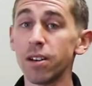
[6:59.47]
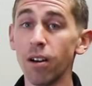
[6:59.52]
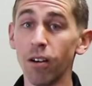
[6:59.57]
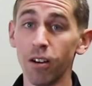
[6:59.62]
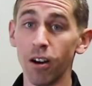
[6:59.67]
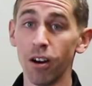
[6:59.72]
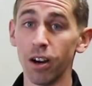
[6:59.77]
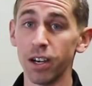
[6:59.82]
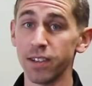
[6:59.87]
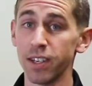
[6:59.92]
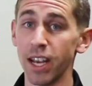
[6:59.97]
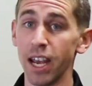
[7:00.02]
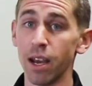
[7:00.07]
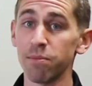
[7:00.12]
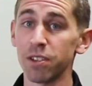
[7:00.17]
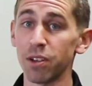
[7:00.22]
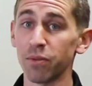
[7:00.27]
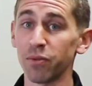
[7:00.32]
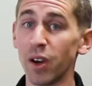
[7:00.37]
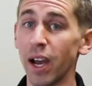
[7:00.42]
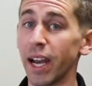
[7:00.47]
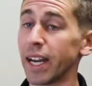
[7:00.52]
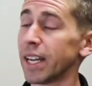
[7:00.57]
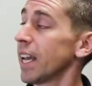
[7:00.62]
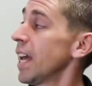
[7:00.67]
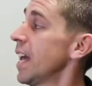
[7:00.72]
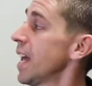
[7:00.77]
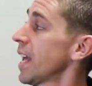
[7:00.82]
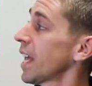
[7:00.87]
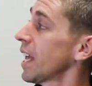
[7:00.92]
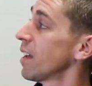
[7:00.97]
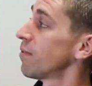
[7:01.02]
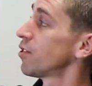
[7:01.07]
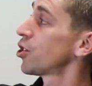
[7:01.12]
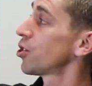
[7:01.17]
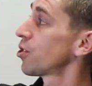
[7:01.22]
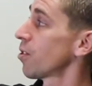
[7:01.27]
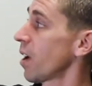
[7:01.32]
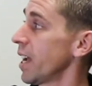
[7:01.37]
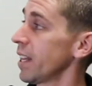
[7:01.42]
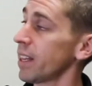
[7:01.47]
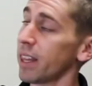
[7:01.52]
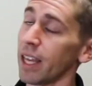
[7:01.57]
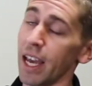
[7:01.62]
during our exam to find if strength